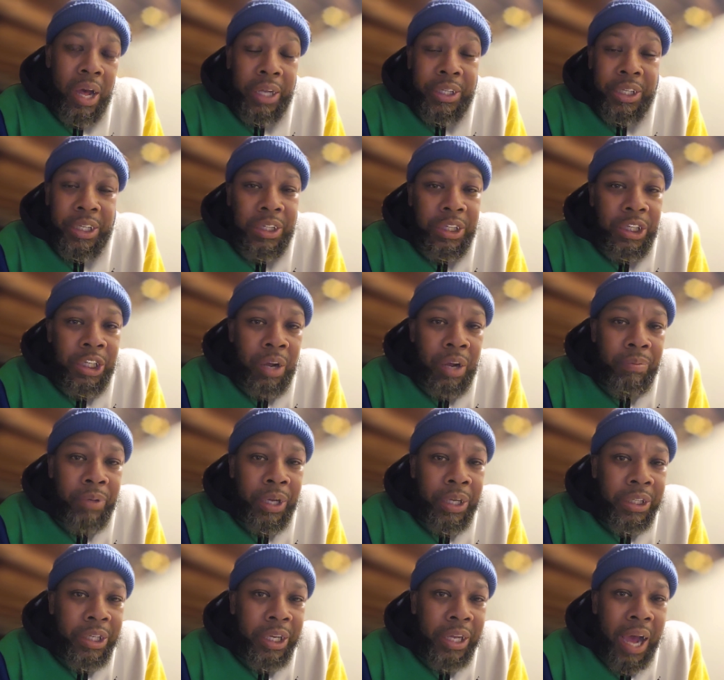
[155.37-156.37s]
I just jumped
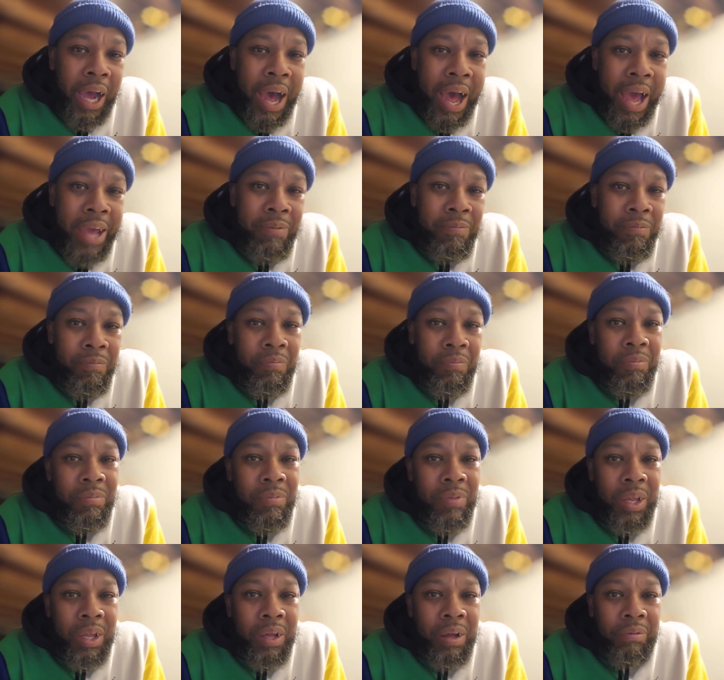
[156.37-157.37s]
into the hype.
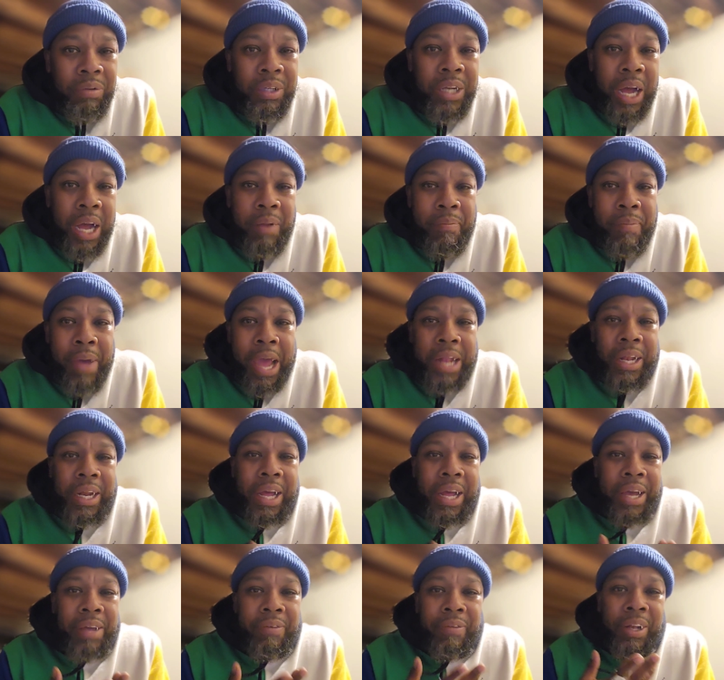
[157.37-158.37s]
I'm kind of mad
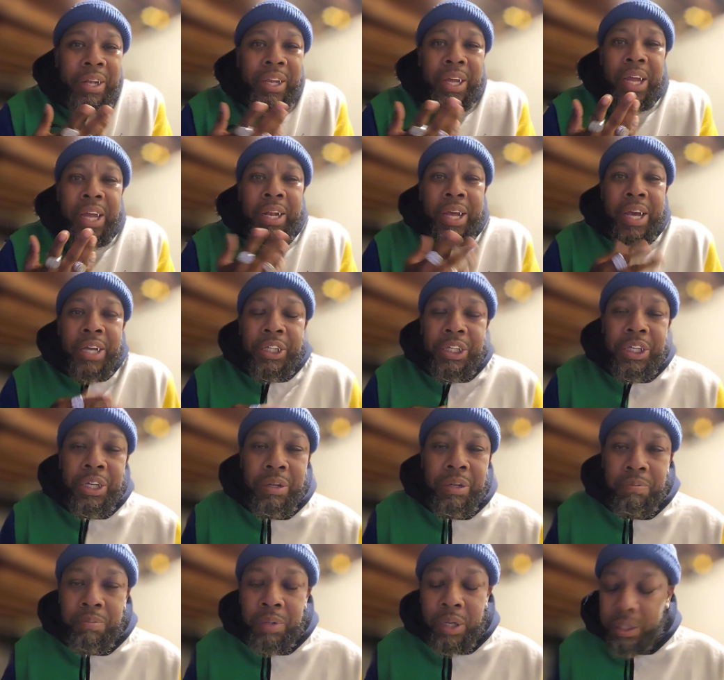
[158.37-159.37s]
that I even did that
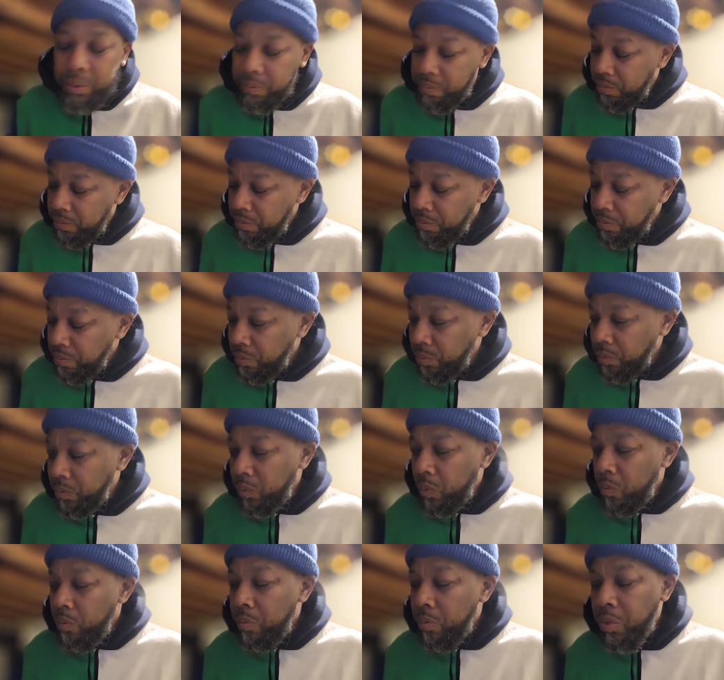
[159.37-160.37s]
shit.
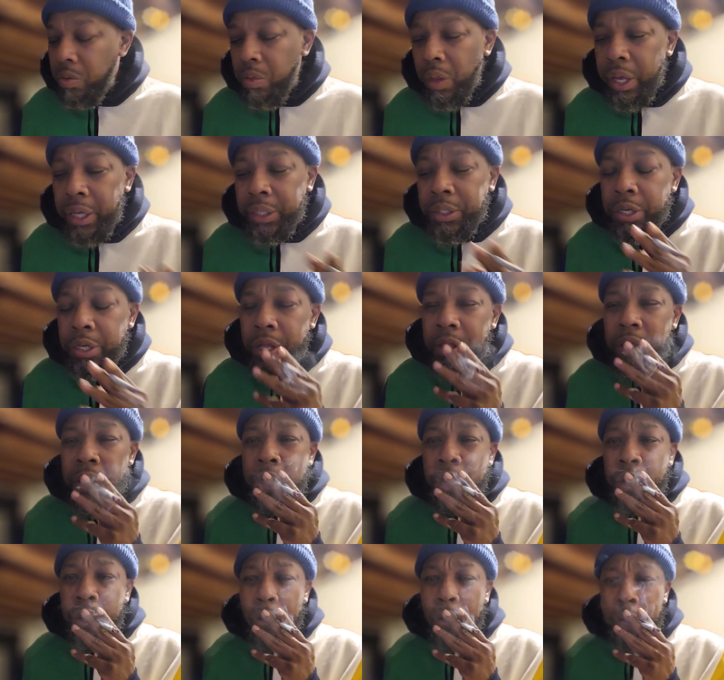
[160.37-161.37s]
But it's neither
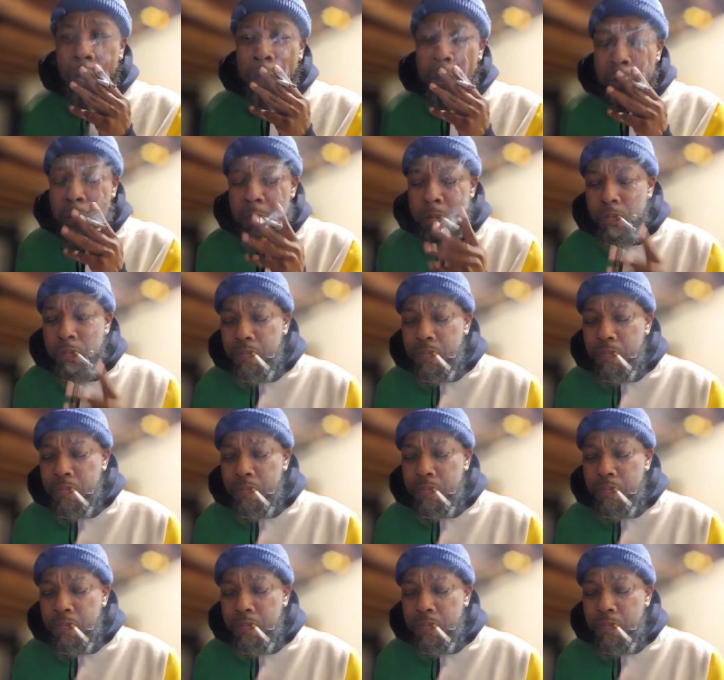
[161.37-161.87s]
here nor there.